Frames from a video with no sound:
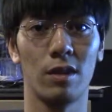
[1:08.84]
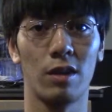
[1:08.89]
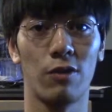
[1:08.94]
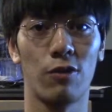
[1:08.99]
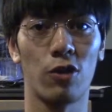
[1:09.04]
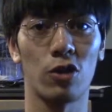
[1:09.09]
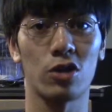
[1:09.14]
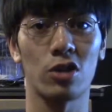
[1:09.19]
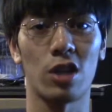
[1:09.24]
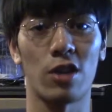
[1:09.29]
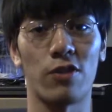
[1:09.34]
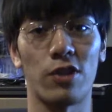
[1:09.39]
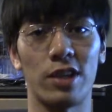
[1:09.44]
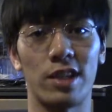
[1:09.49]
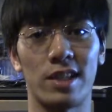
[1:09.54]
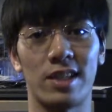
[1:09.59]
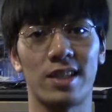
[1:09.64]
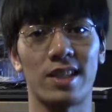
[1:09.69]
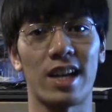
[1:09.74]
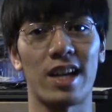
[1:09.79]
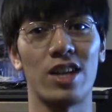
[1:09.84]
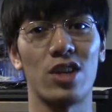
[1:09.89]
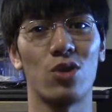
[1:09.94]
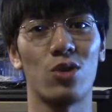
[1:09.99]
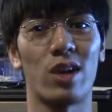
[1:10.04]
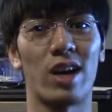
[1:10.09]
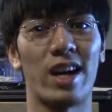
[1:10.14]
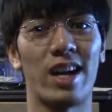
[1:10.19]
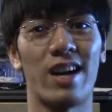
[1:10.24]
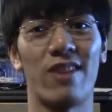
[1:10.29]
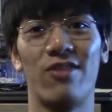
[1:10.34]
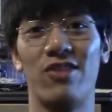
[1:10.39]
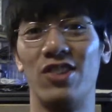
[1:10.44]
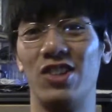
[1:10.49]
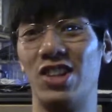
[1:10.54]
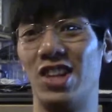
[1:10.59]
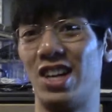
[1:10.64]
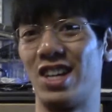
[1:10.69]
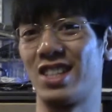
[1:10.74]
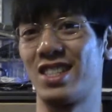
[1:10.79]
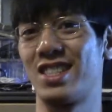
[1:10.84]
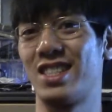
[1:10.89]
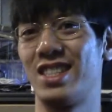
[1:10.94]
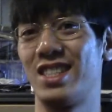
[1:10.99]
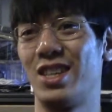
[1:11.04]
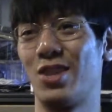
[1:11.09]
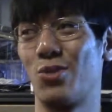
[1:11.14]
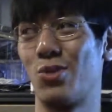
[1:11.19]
First off, on a side note, I have lost the